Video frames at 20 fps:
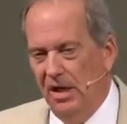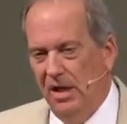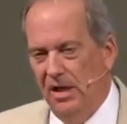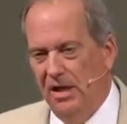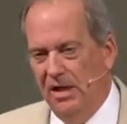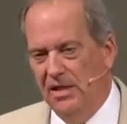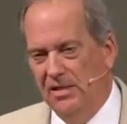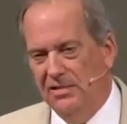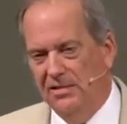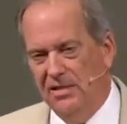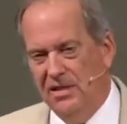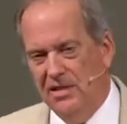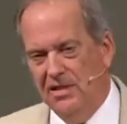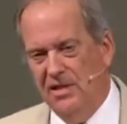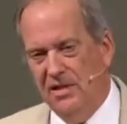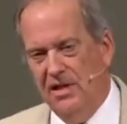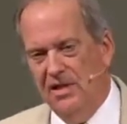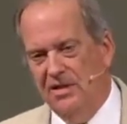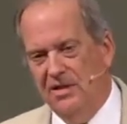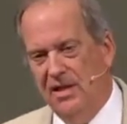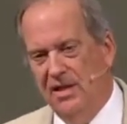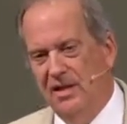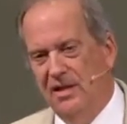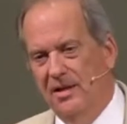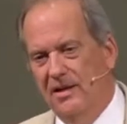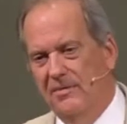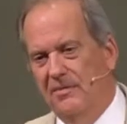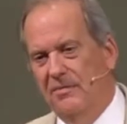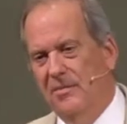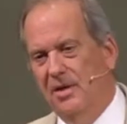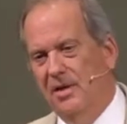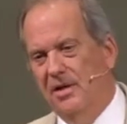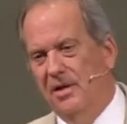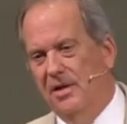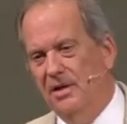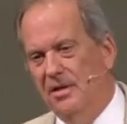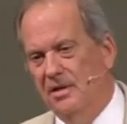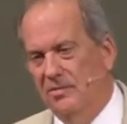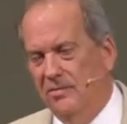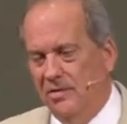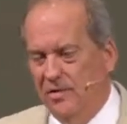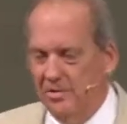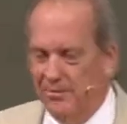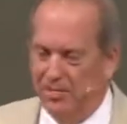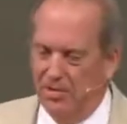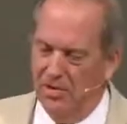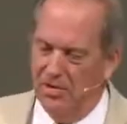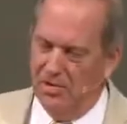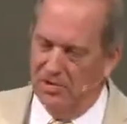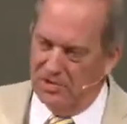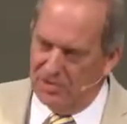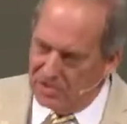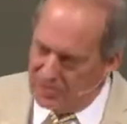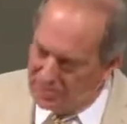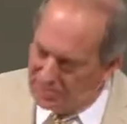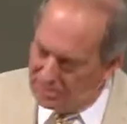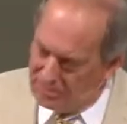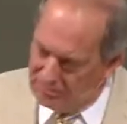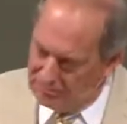And since that time, when the Persians